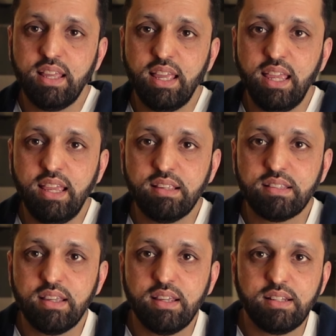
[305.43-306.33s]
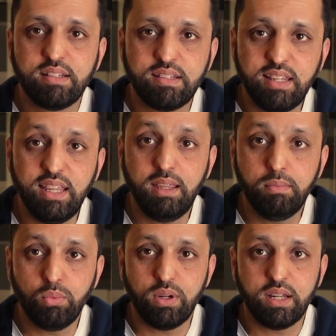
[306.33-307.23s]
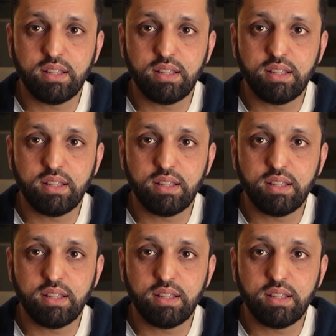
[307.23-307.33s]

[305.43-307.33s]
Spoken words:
is teamwork.